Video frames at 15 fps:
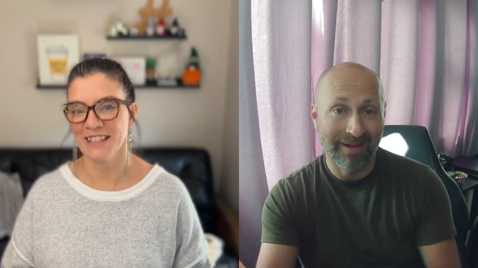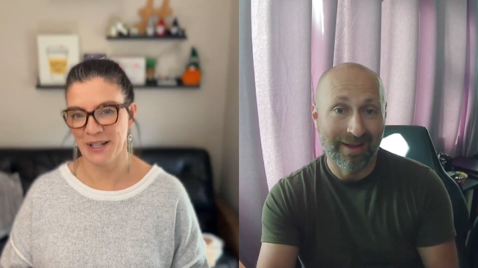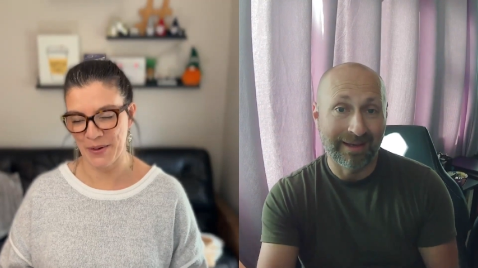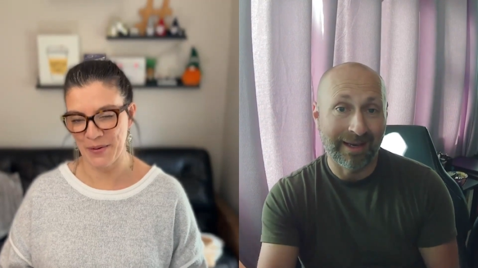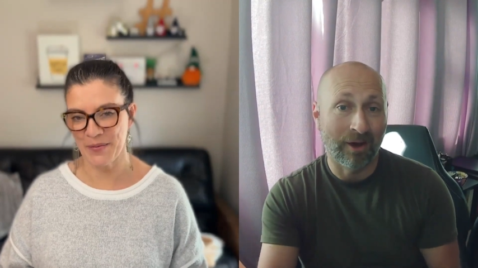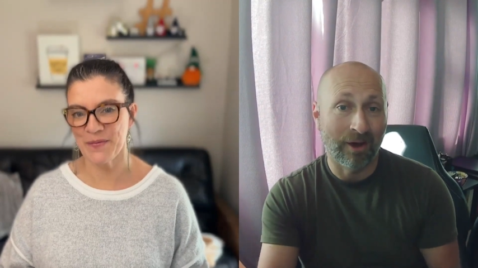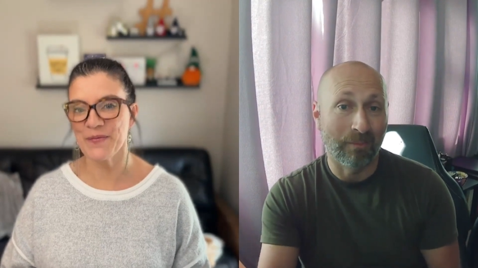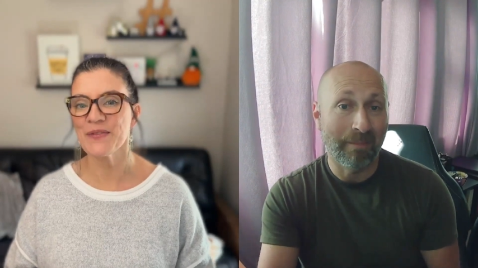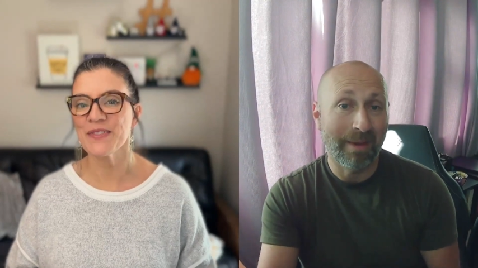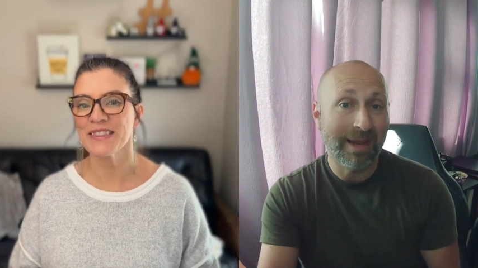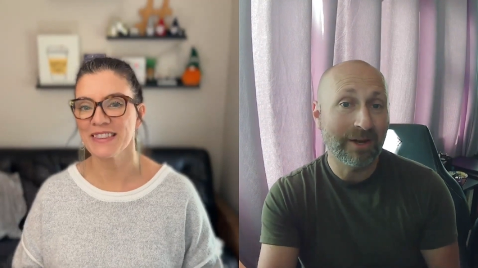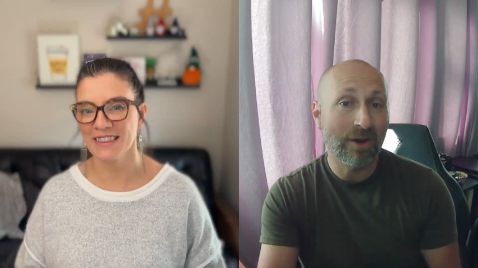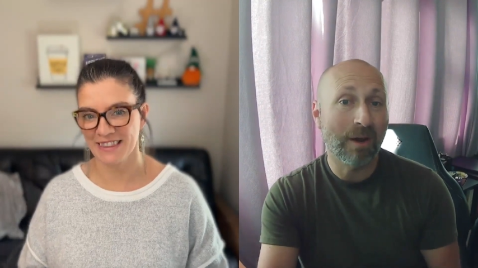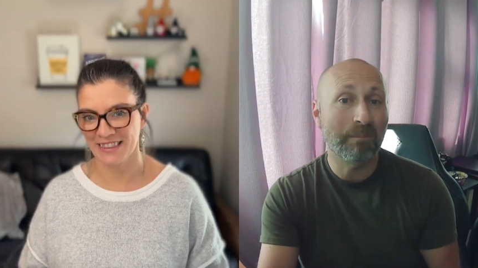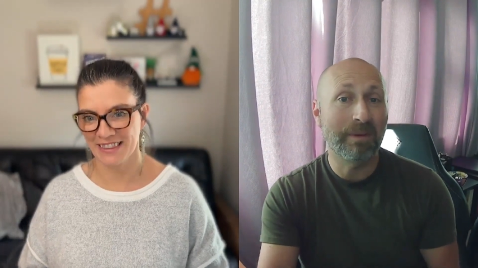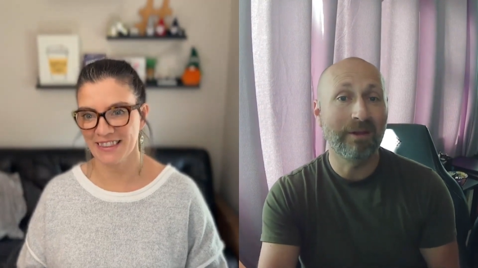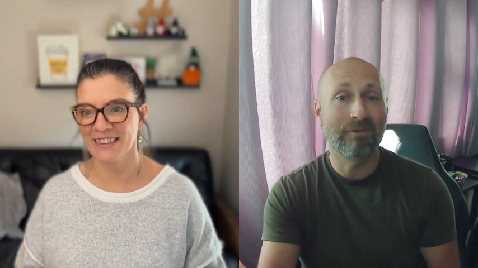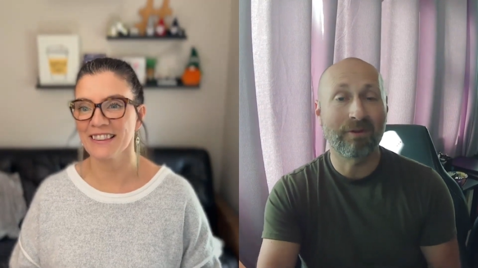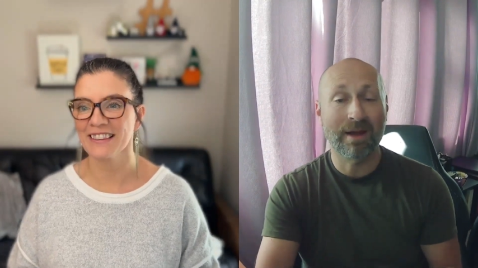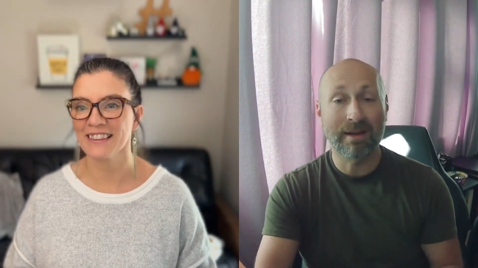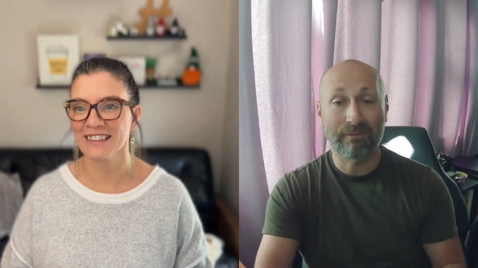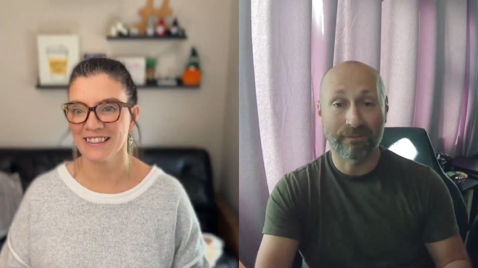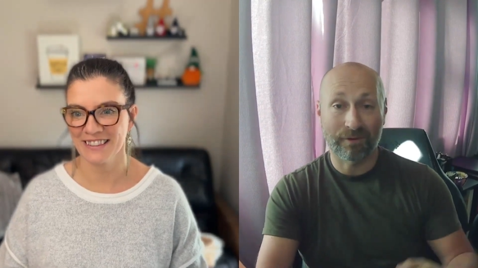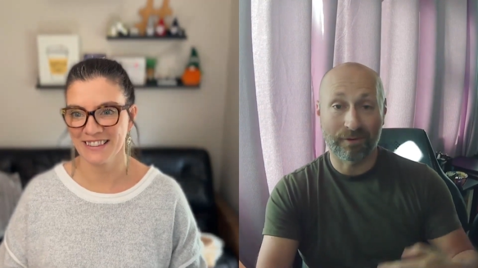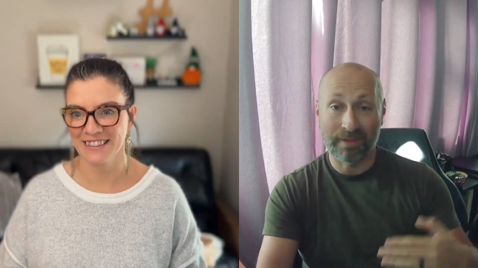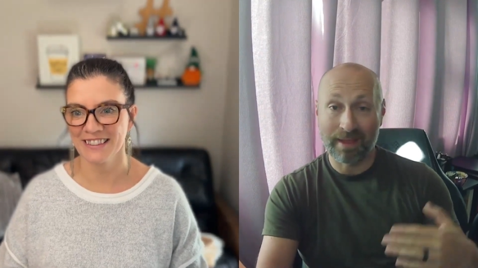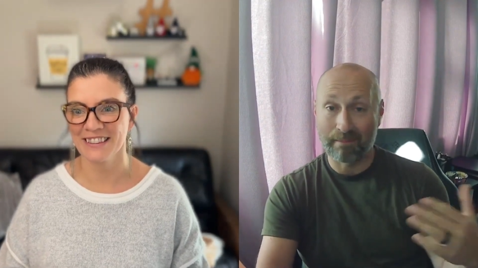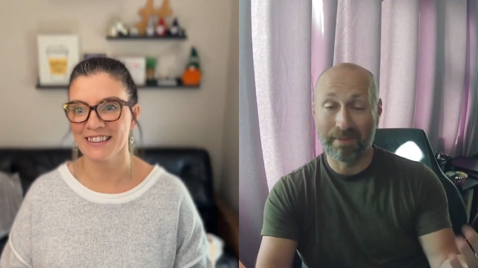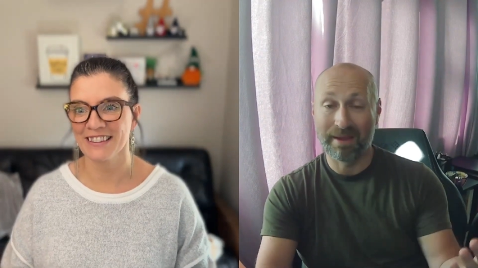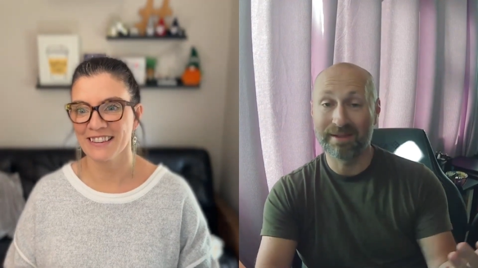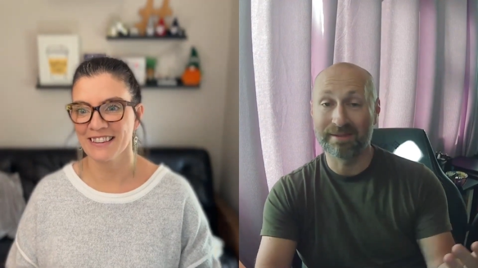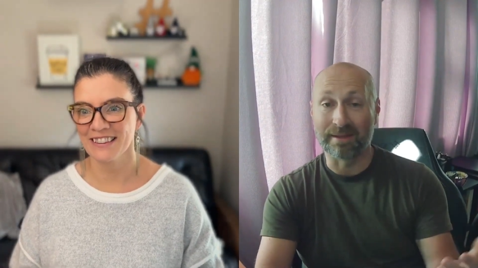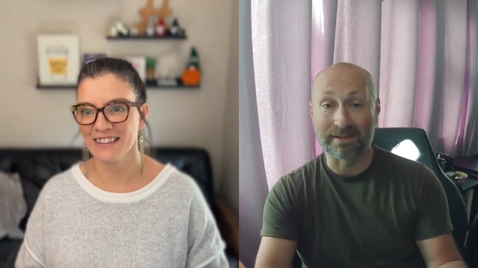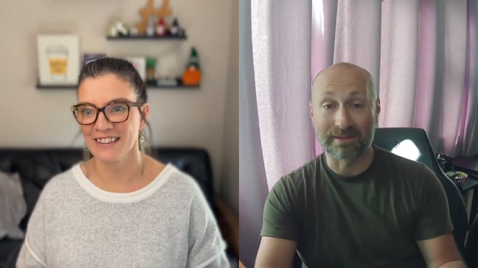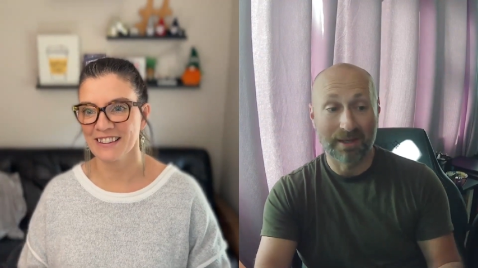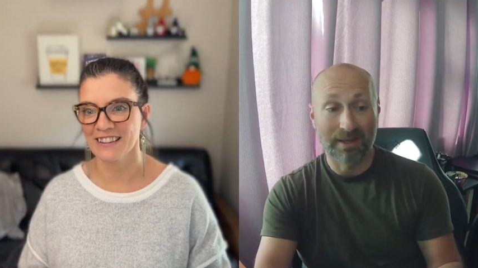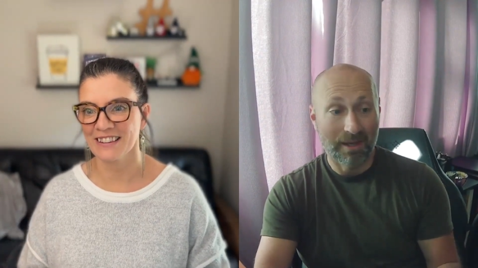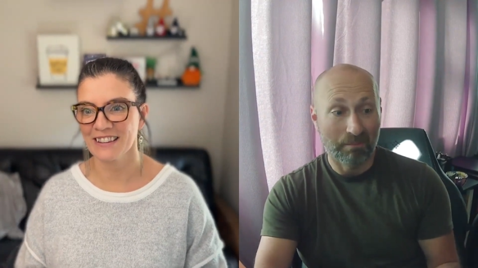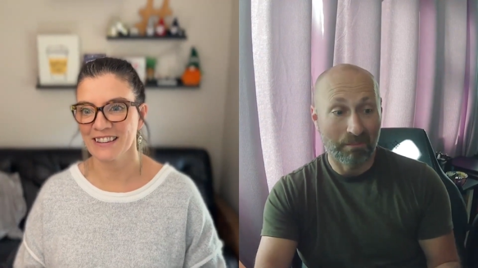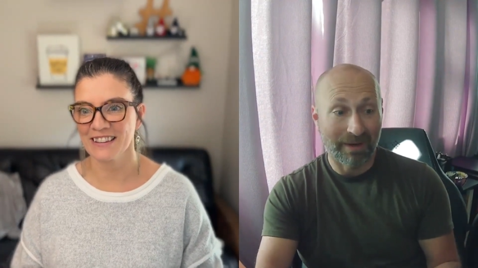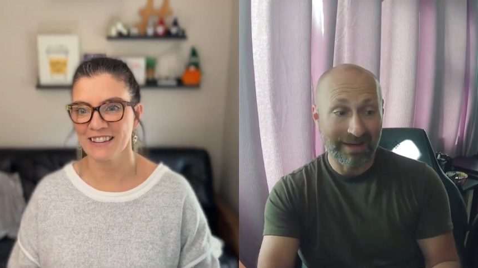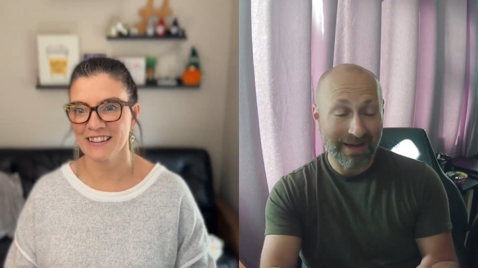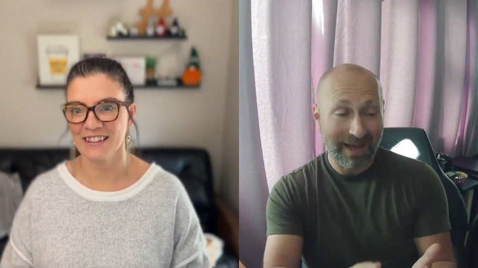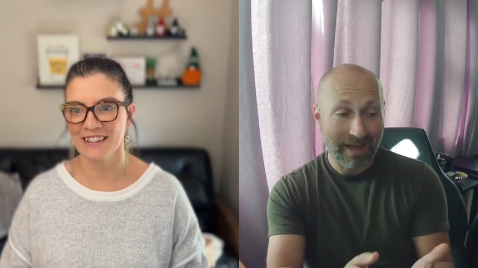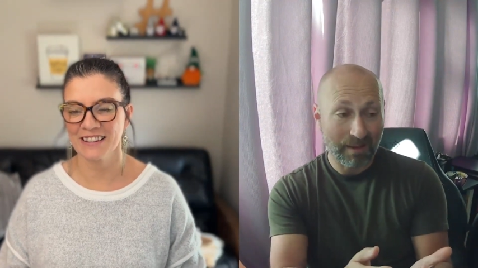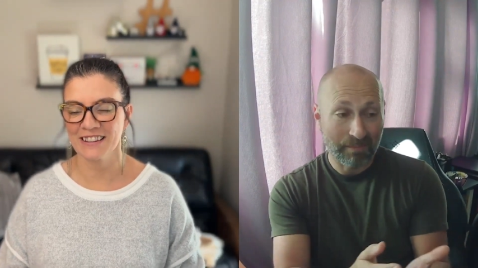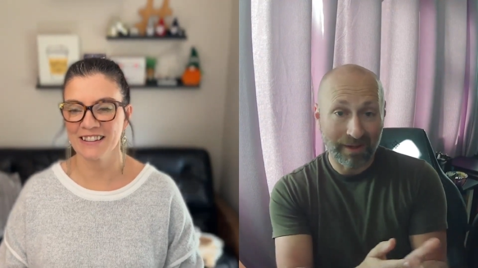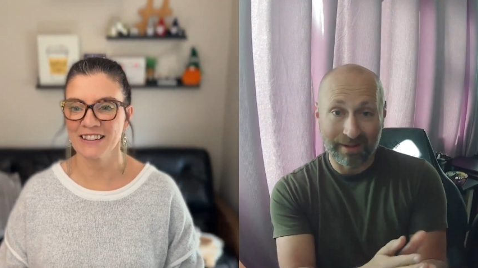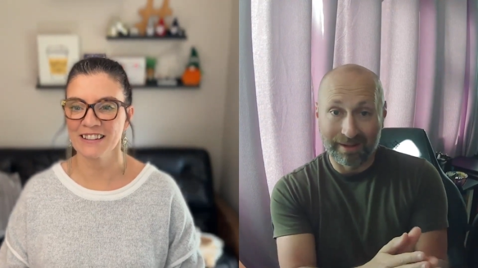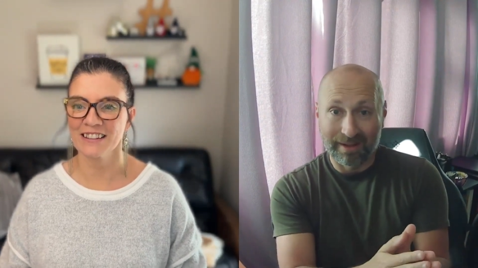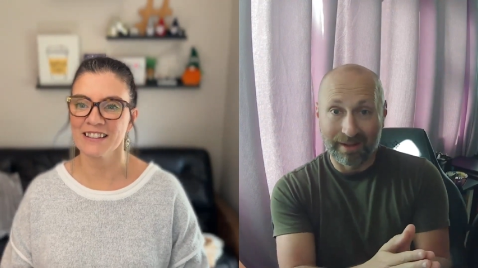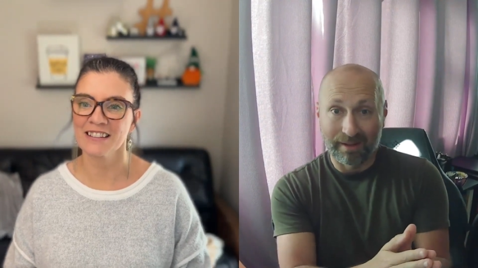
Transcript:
Speaker 1: Yeah. Now, it may not be right for that business, but now, but